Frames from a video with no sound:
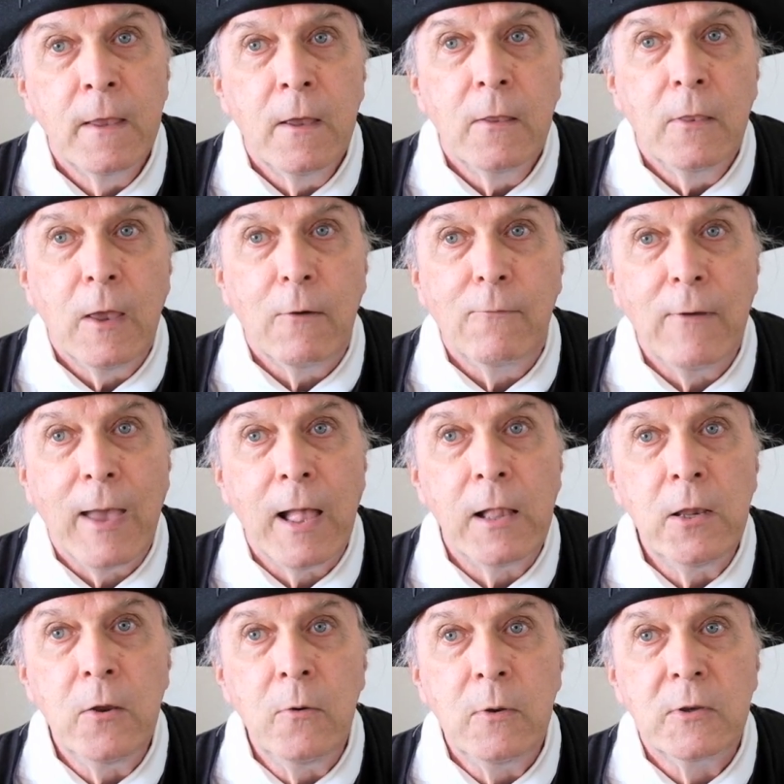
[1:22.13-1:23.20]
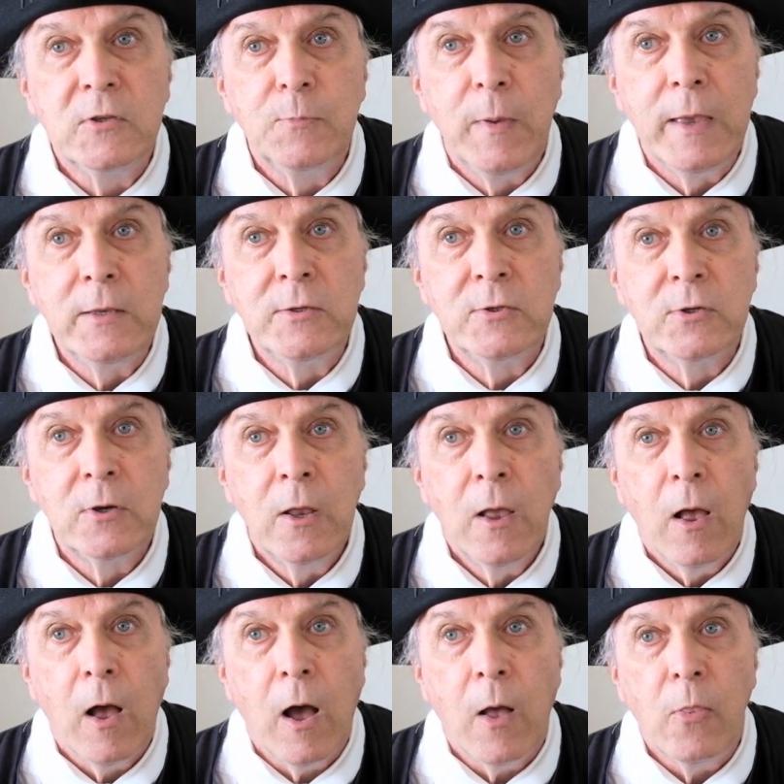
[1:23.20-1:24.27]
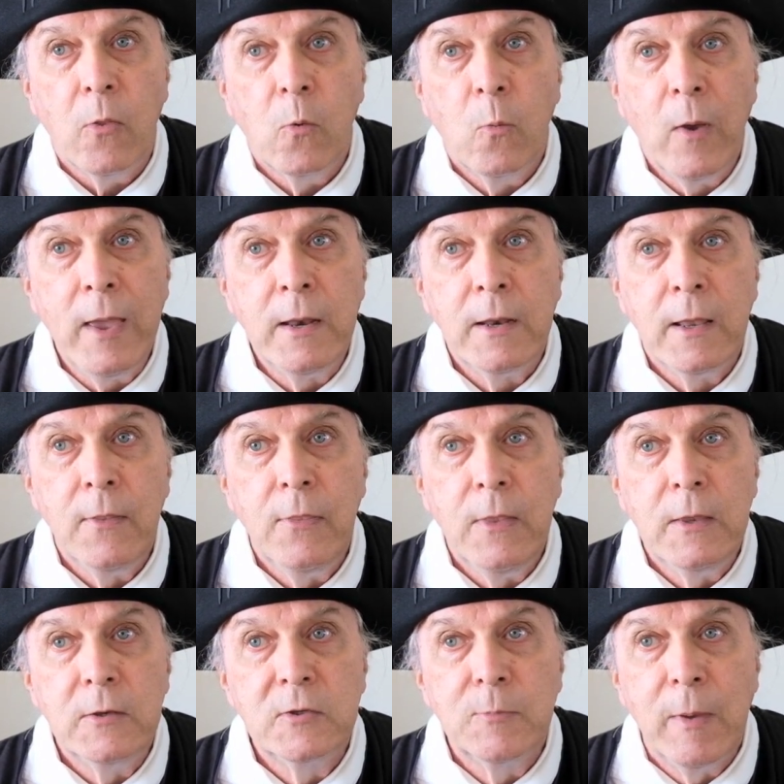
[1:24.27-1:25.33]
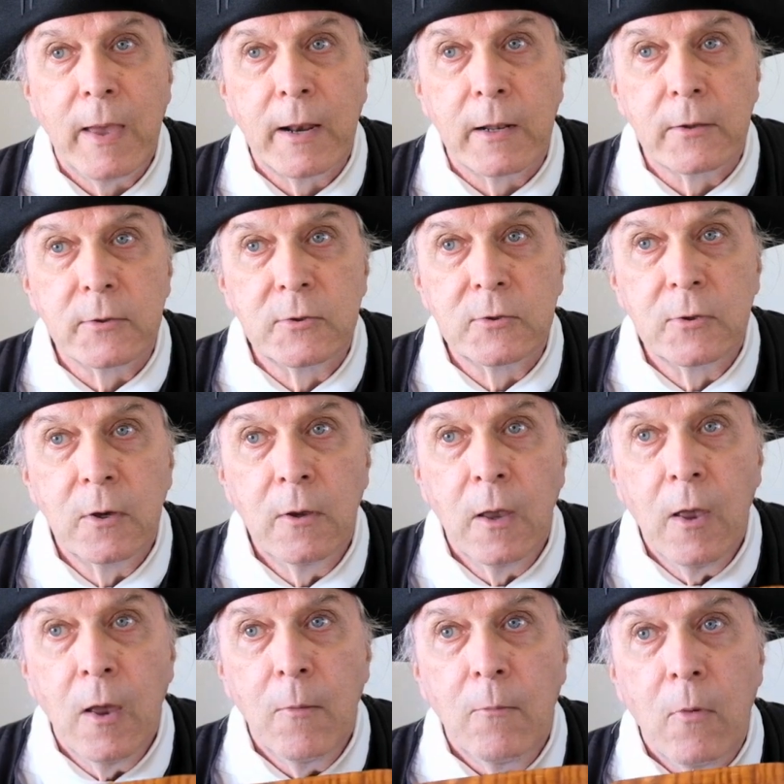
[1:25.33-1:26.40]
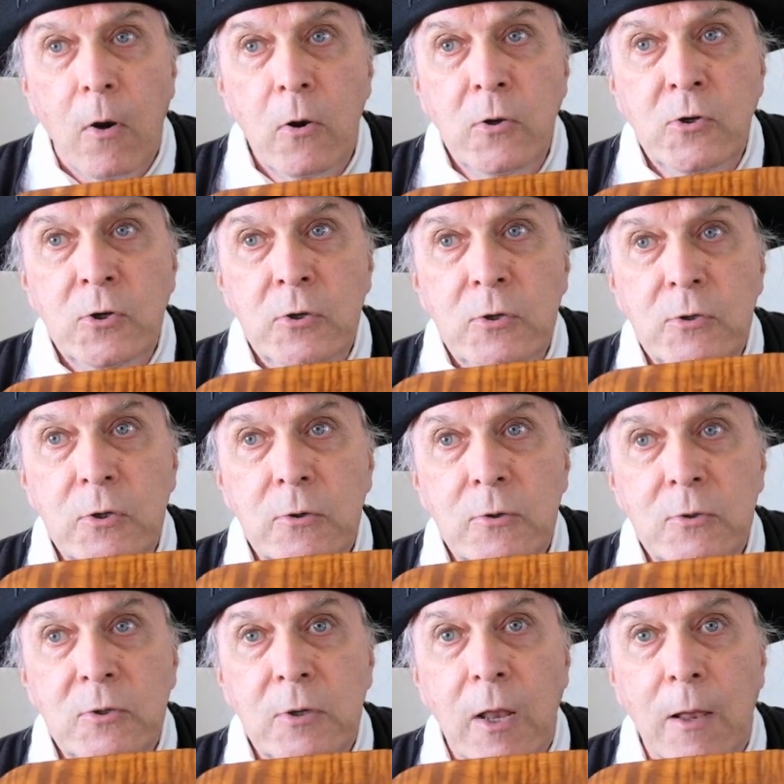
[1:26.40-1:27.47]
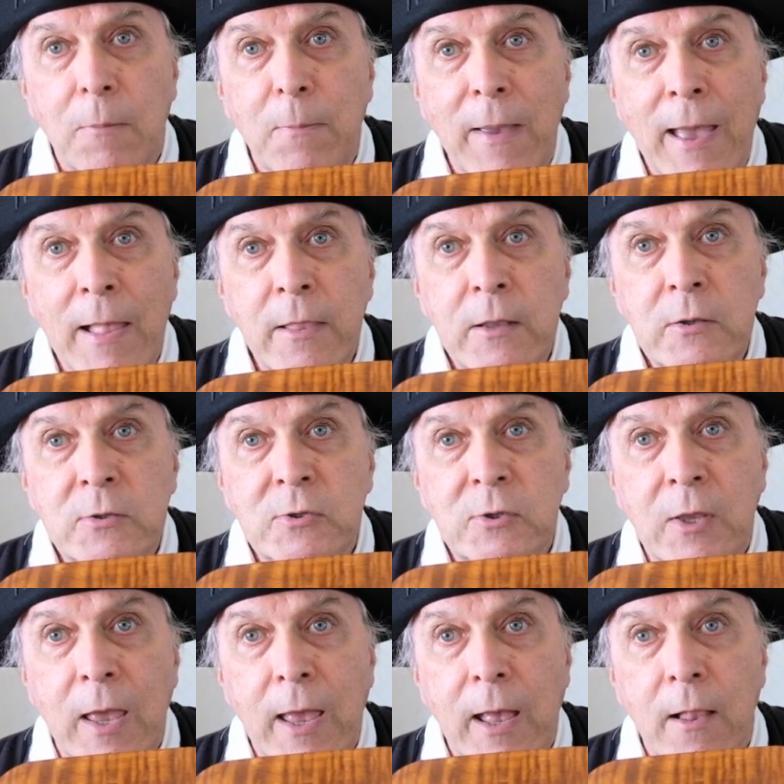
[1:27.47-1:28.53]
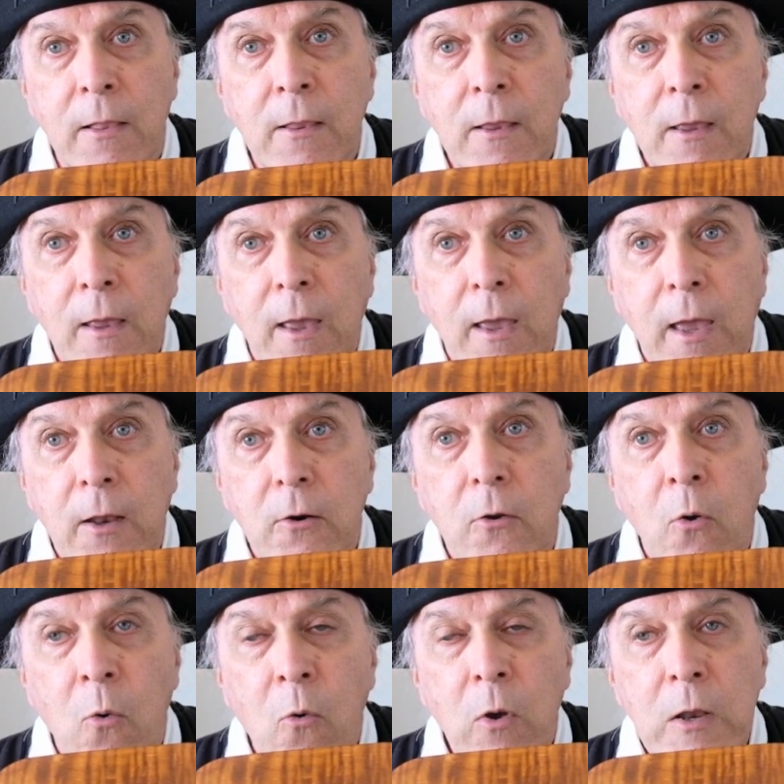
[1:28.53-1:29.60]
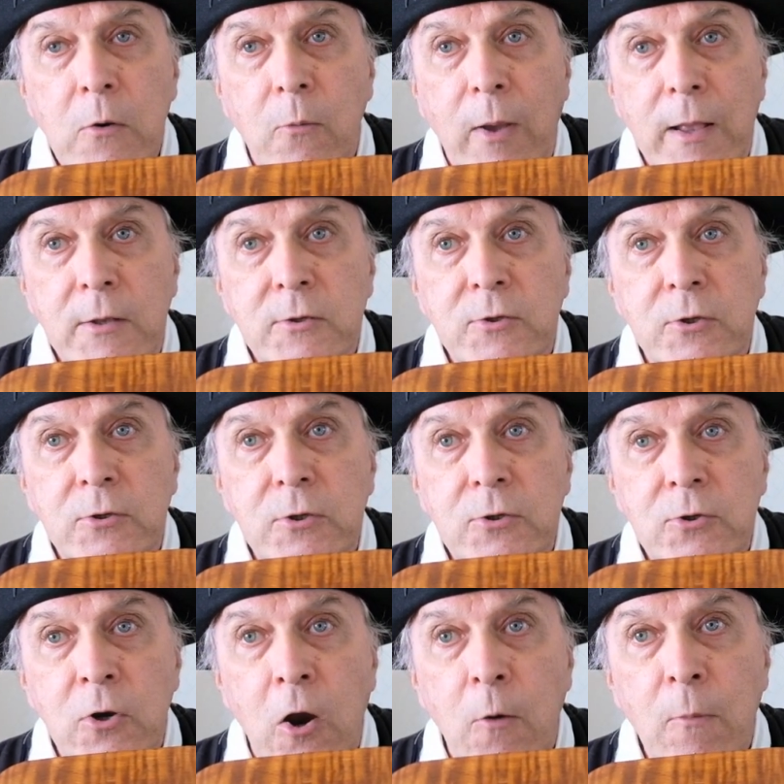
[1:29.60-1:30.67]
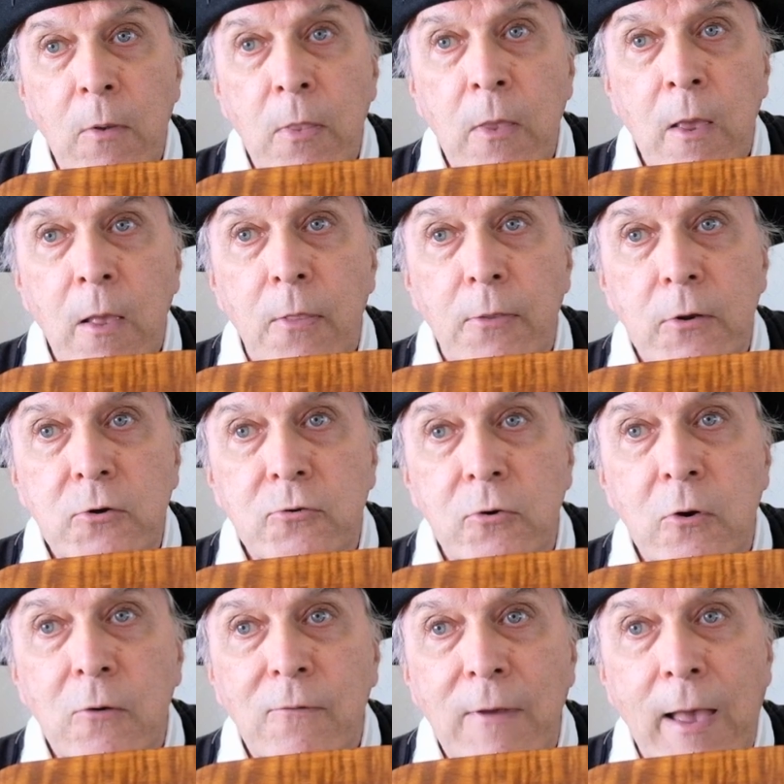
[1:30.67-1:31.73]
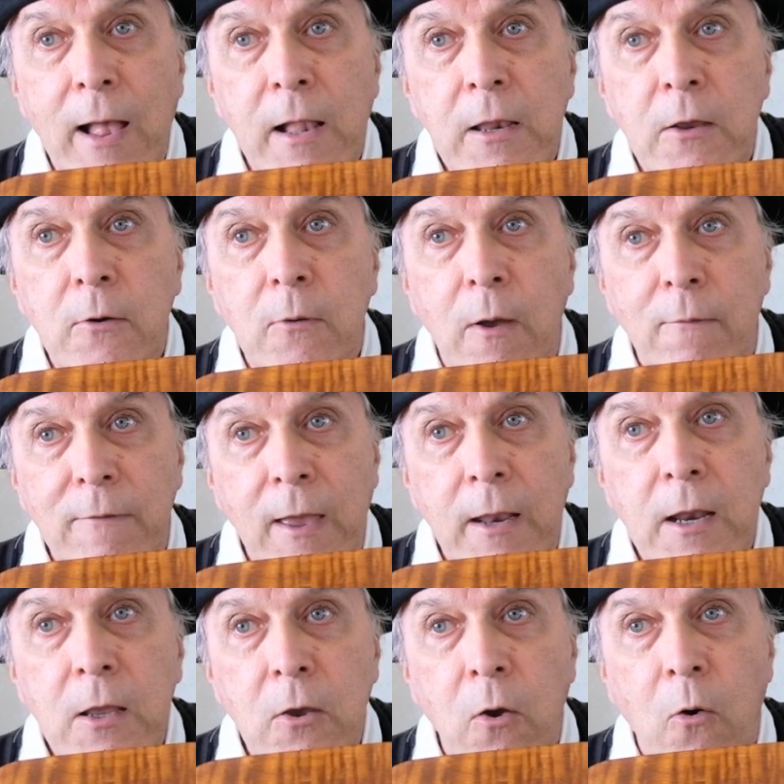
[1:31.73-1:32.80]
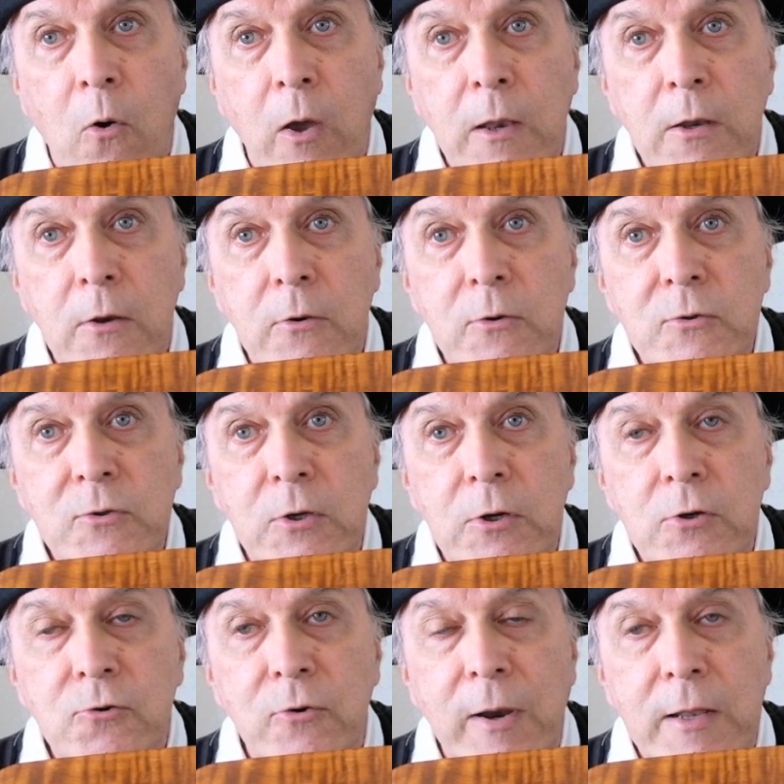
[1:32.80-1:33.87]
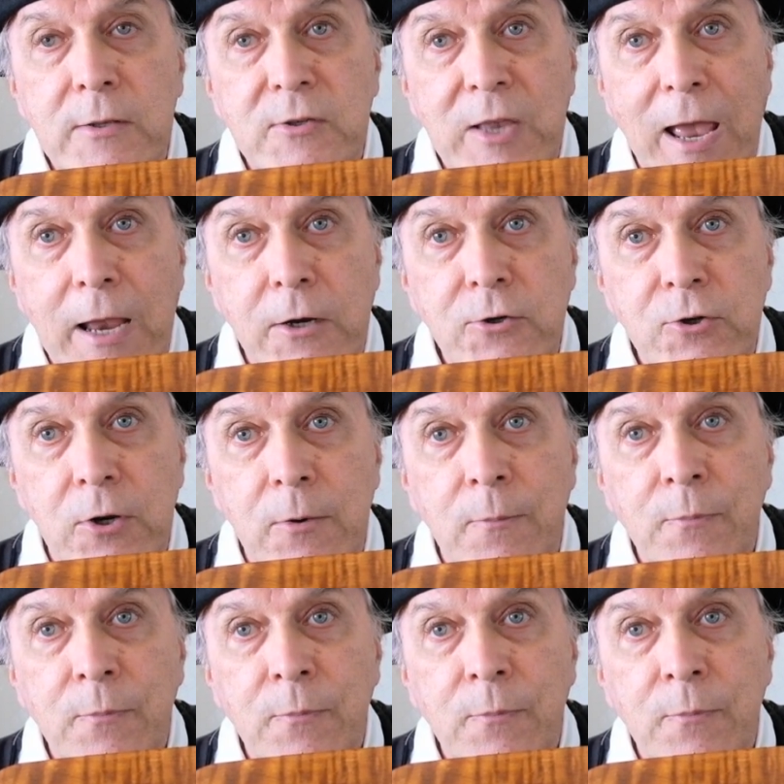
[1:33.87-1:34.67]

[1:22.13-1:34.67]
Their value is based on the weight in these metals. Merchants used a balance scale and coin weights to determine the true value of any coin used in a transaction.